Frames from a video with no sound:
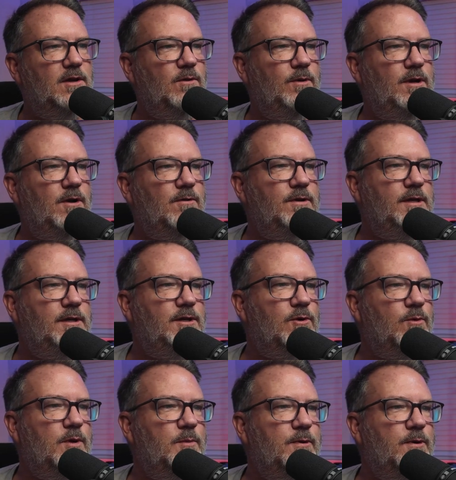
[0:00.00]
we don't need to
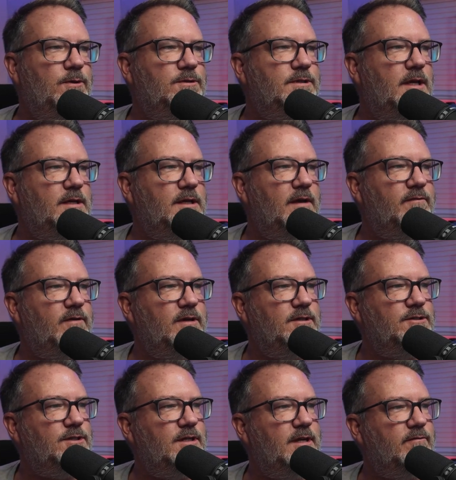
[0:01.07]
reproduce that
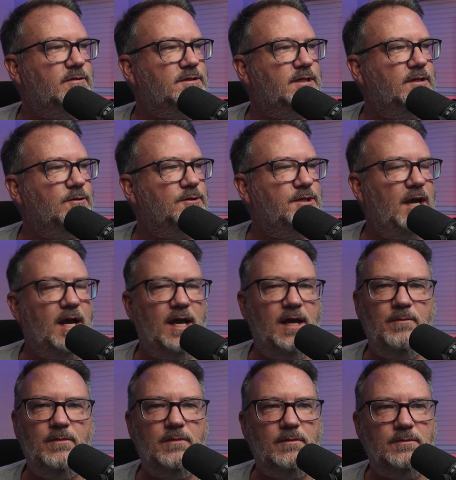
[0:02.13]
definition every single
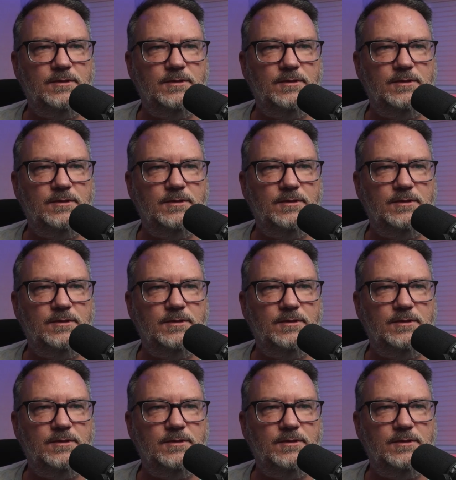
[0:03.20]
time.